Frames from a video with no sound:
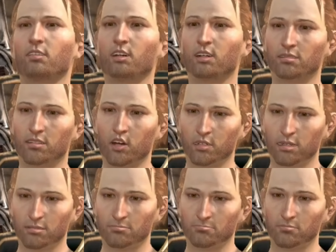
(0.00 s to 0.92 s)
That's
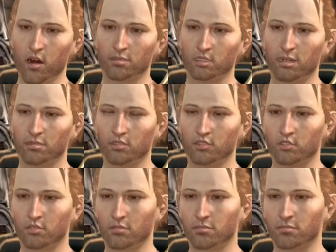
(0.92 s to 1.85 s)
only partly
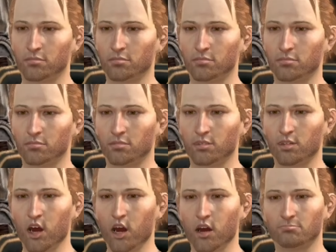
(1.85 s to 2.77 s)
true.
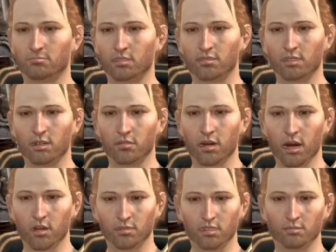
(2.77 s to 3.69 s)
The hopelessly
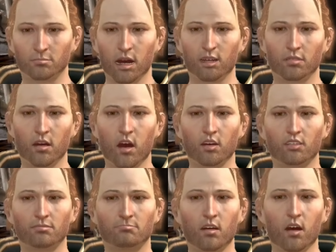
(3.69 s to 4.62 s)
tainted by the
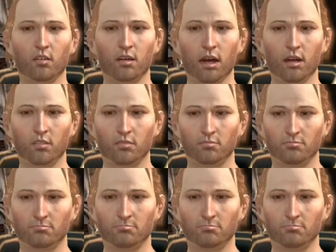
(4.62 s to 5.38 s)
Darkspawn and